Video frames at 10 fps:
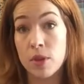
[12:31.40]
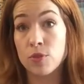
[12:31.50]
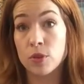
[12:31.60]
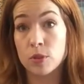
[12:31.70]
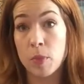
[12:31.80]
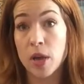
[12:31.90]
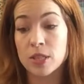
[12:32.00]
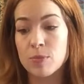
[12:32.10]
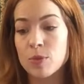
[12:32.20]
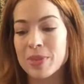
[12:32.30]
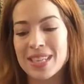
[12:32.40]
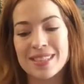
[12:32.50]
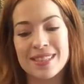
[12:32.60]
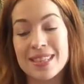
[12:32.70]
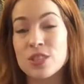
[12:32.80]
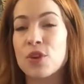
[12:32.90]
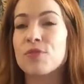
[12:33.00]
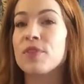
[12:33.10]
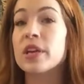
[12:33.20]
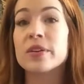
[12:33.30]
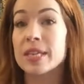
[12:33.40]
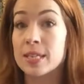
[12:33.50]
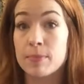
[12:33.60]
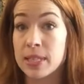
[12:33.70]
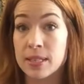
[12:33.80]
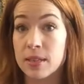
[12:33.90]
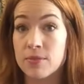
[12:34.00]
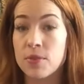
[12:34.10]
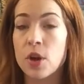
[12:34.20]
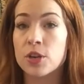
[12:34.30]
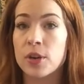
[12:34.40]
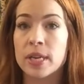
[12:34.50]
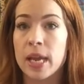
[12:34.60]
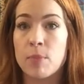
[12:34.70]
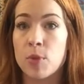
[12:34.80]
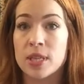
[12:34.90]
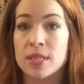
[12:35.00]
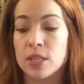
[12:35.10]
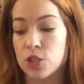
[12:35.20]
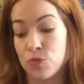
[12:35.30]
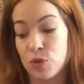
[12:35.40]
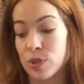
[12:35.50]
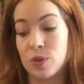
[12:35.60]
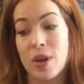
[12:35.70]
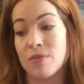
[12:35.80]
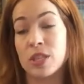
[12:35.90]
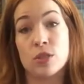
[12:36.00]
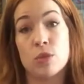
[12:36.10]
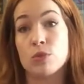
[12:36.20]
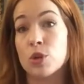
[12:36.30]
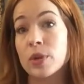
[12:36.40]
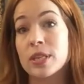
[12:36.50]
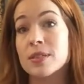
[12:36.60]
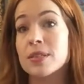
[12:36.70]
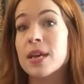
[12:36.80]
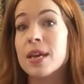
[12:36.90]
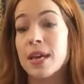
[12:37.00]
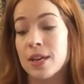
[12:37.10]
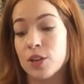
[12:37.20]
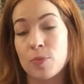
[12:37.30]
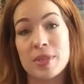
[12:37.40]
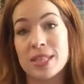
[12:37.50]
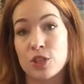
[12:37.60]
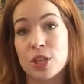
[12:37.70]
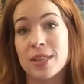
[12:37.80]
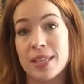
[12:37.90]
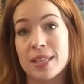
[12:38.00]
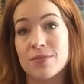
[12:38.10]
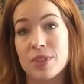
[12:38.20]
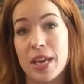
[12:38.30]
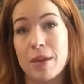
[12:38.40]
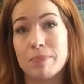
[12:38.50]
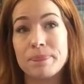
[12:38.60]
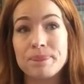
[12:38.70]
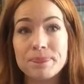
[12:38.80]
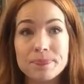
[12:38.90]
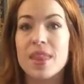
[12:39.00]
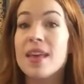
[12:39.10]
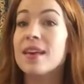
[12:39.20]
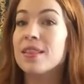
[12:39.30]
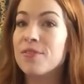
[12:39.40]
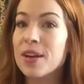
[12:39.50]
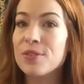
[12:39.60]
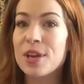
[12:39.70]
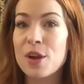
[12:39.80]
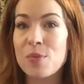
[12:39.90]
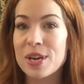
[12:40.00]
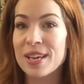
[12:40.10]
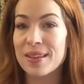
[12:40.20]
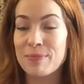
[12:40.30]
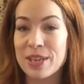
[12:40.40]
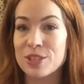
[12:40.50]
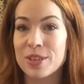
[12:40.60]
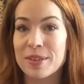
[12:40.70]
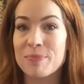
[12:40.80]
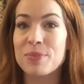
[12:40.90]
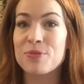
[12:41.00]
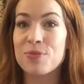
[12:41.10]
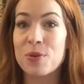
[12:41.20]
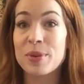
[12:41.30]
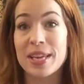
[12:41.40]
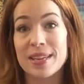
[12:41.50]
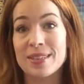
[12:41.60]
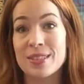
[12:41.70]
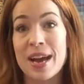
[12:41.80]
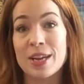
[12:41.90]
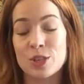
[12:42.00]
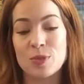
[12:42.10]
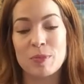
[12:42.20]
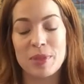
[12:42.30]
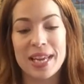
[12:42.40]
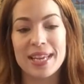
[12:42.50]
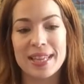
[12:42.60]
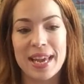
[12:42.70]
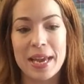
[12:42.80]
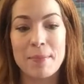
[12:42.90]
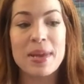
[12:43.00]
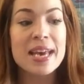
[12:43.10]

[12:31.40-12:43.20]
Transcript: it's possible, because these are very expensive on your in-game prestige if you still have these loan tokens in your possession at the end of the game. And the final thing I want to mention before we get into actually playing the game